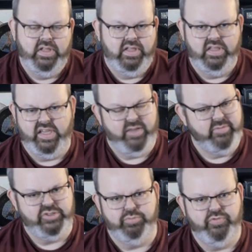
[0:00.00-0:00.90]
Like I
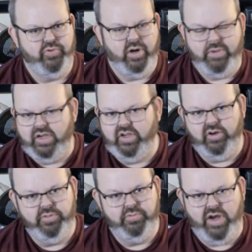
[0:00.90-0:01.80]
mentioned before, I'm not going to
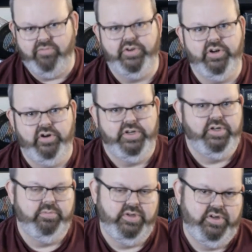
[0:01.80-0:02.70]
go through every card
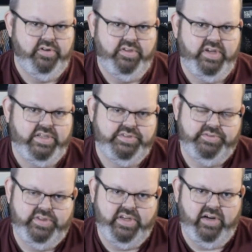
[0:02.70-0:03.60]
here, but here are the next
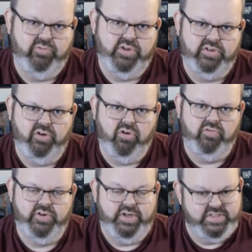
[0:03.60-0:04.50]
3 that I will go
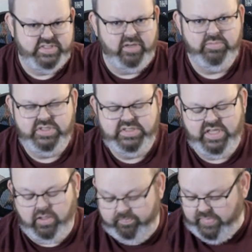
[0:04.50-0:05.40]
over in some
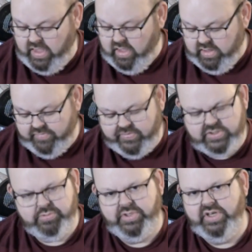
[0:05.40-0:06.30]
detail. The
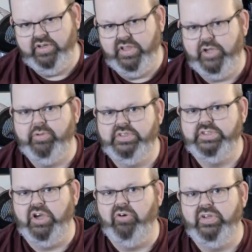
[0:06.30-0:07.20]
first one here, Liquid
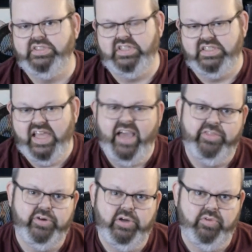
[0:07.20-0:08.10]
Stone, is an
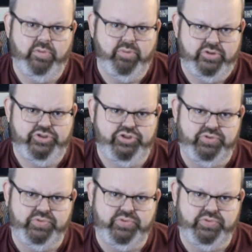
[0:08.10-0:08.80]
attack 3 with a push 2.